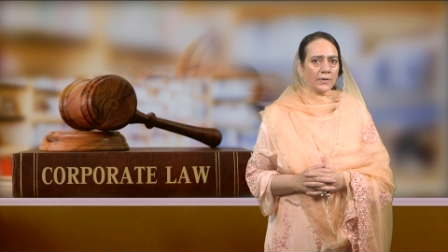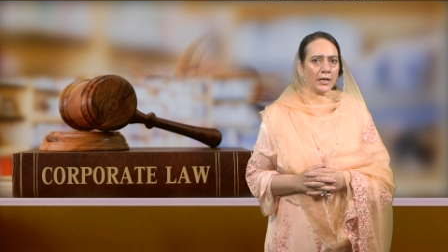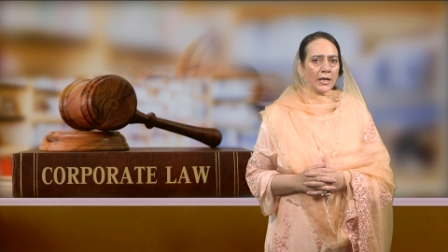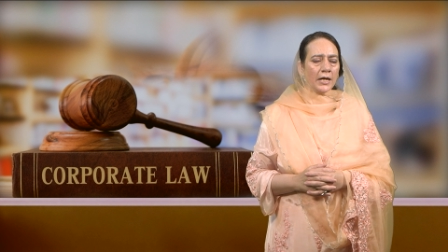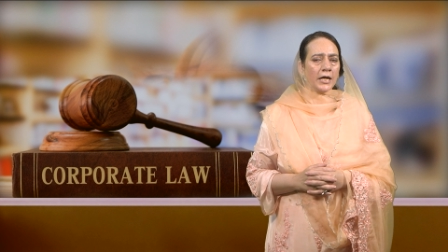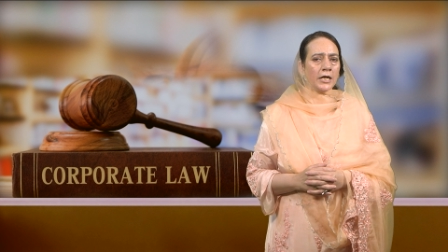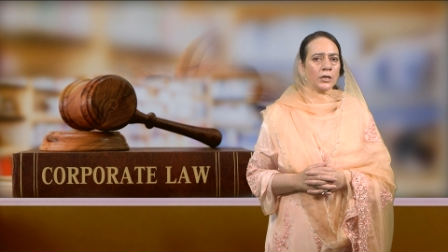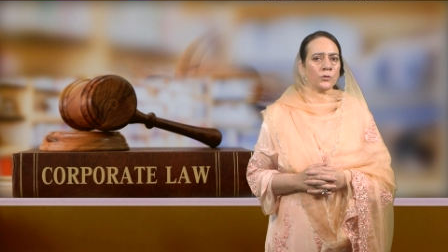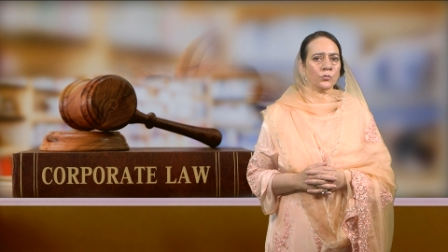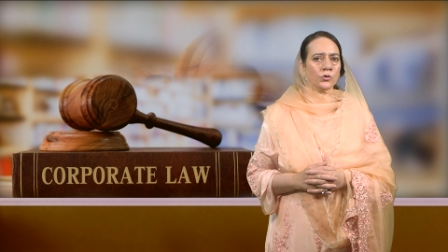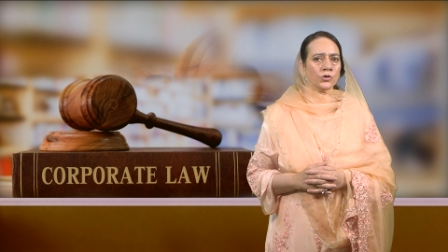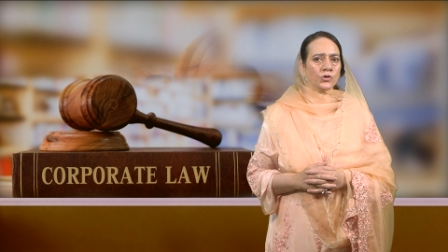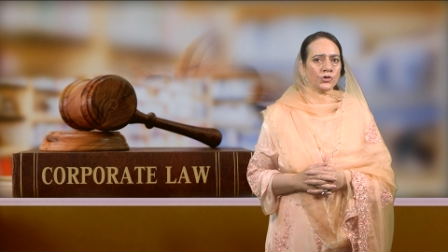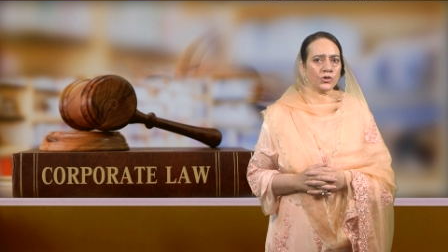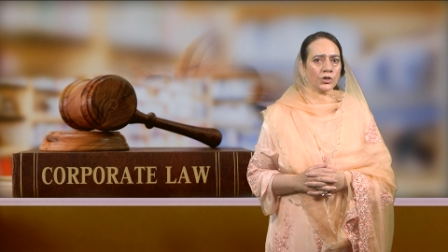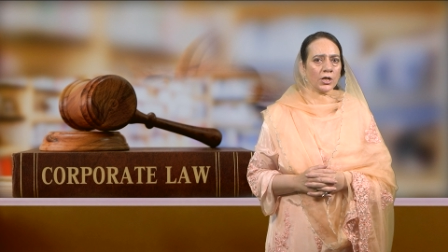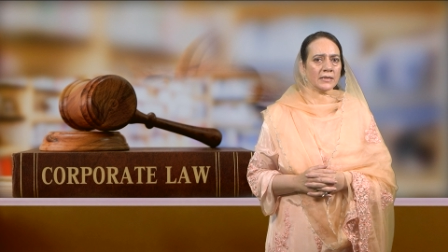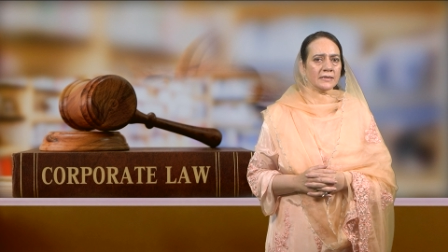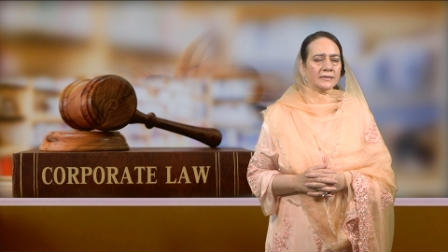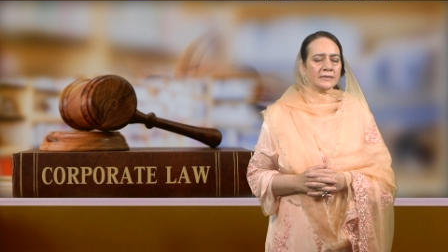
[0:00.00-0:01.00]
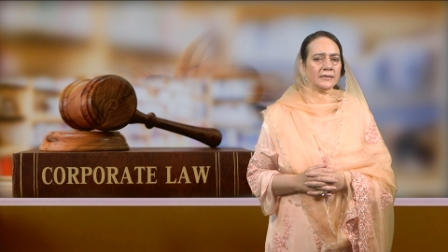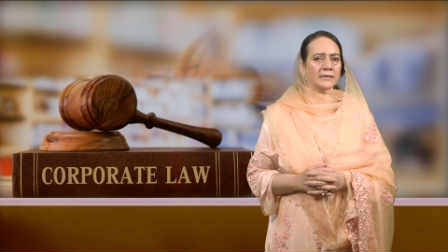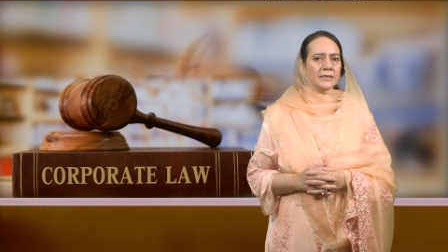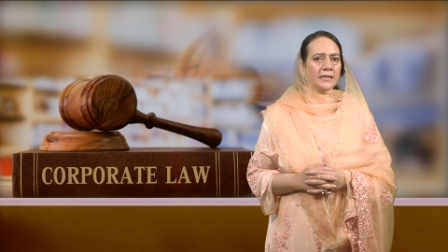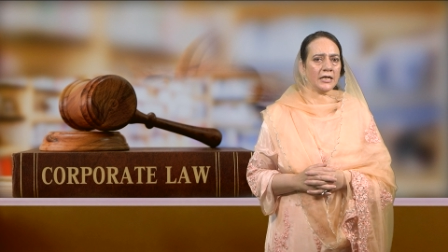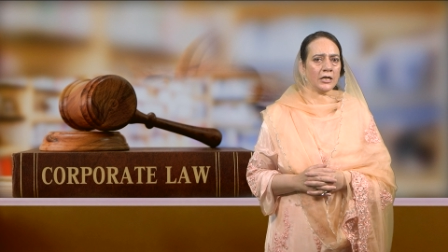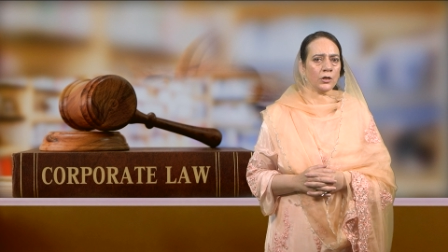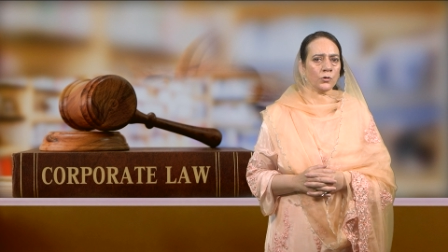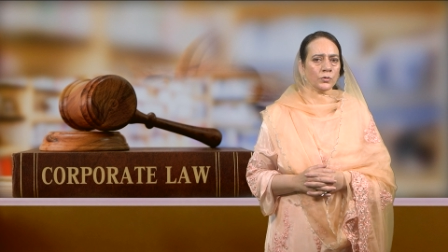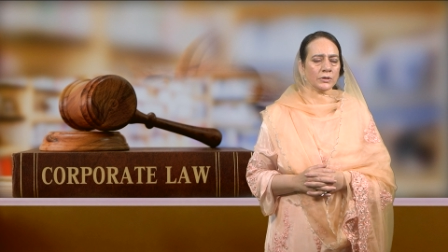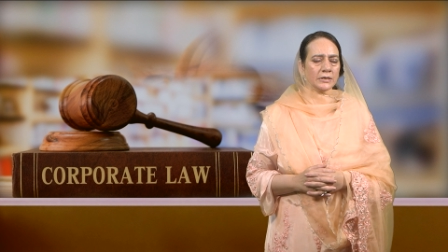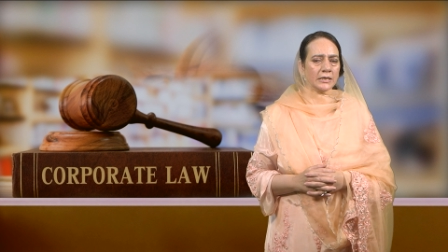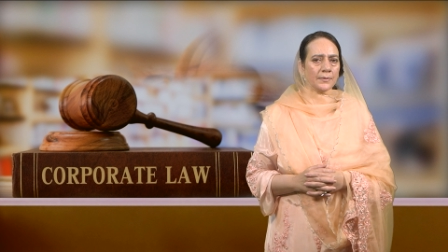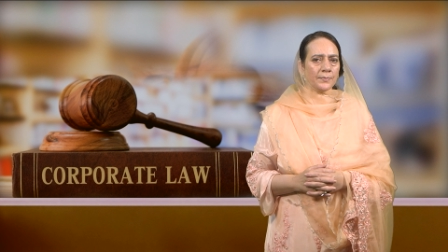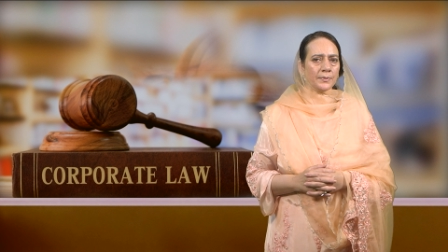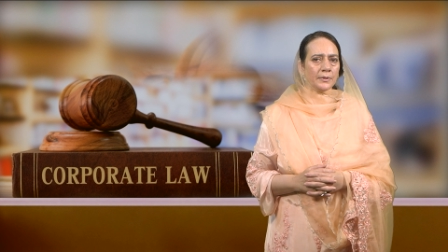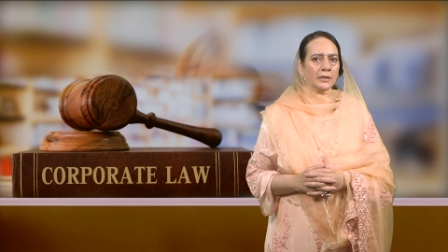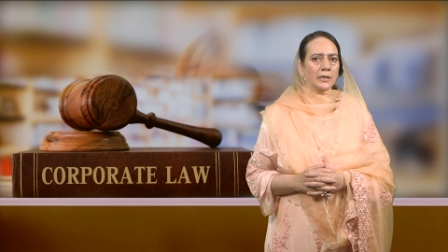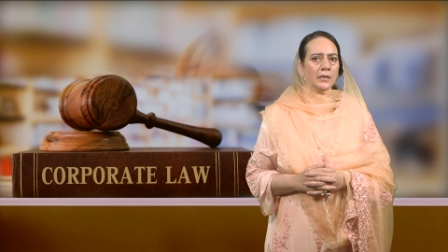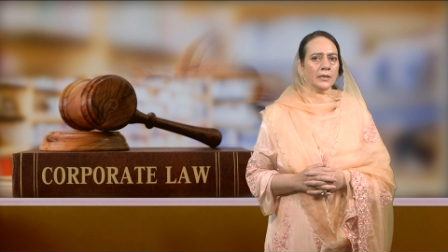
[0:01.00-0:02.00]
it was just and
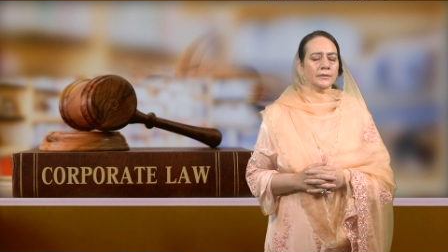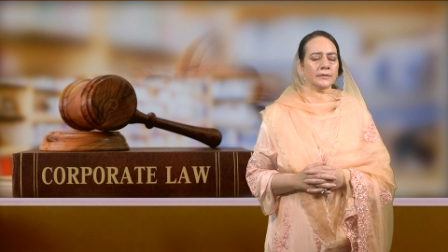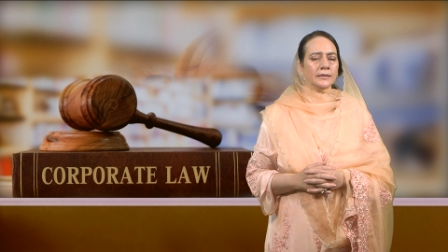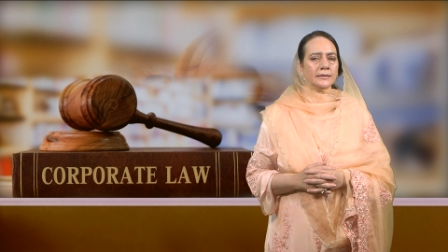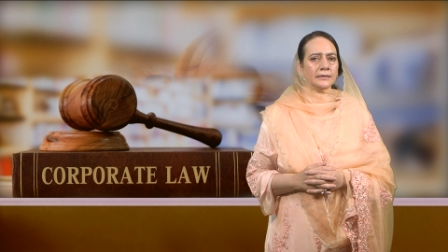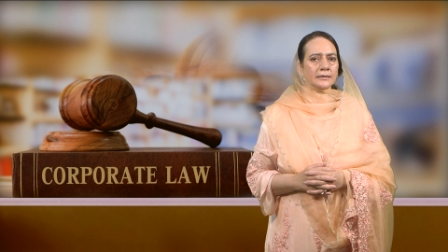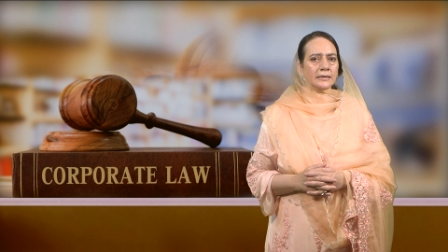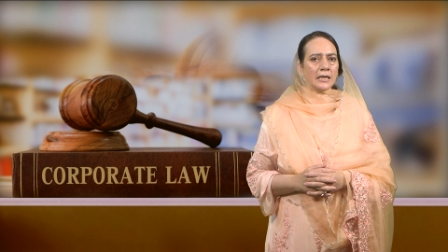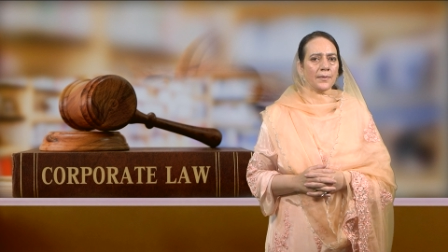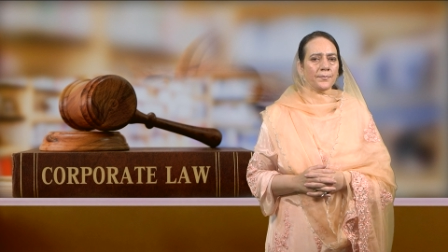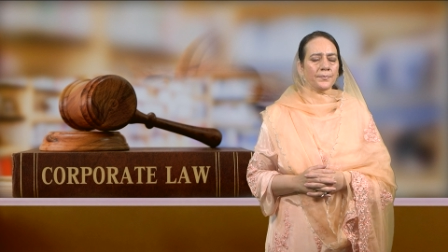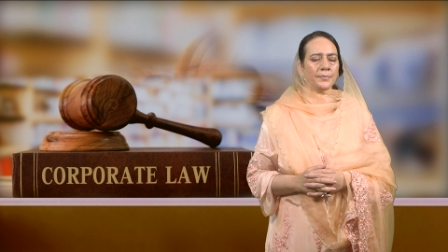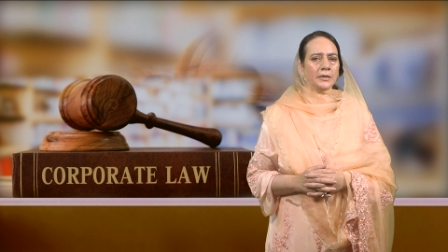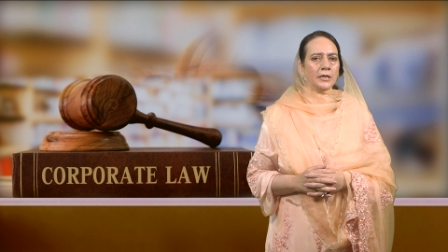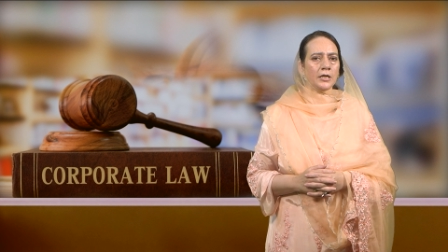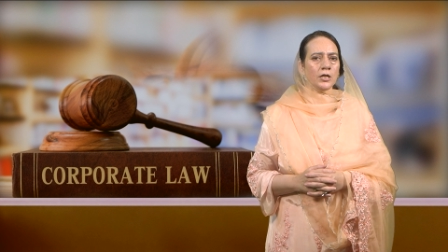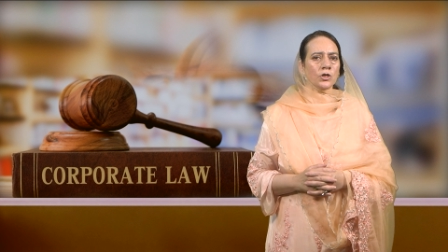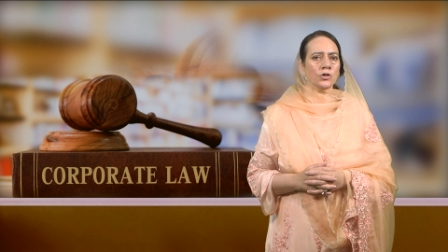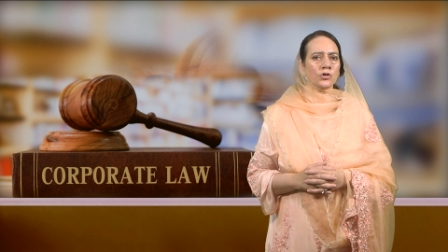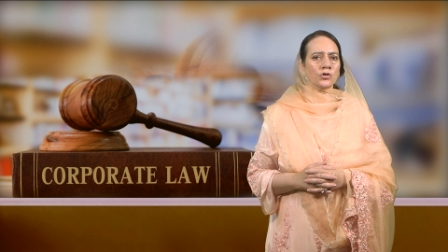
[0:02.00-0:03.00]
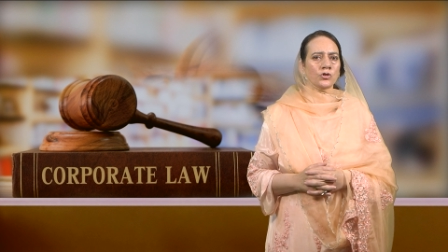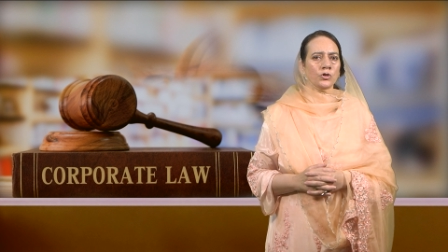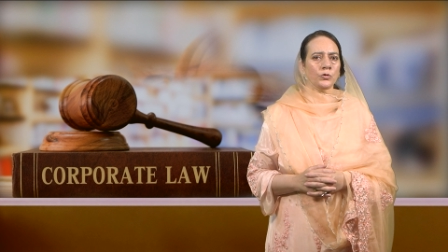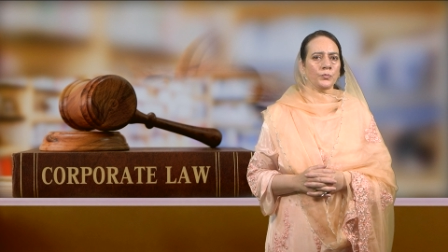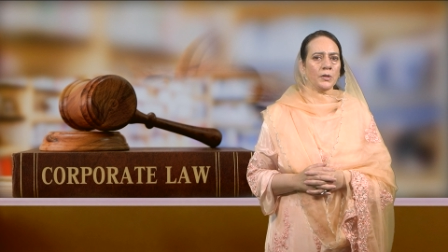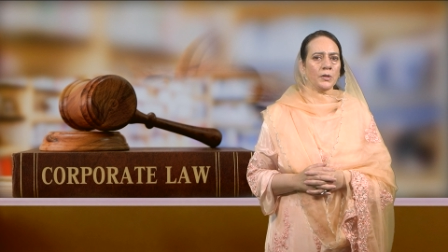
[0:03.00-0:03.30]
equitable that the company should be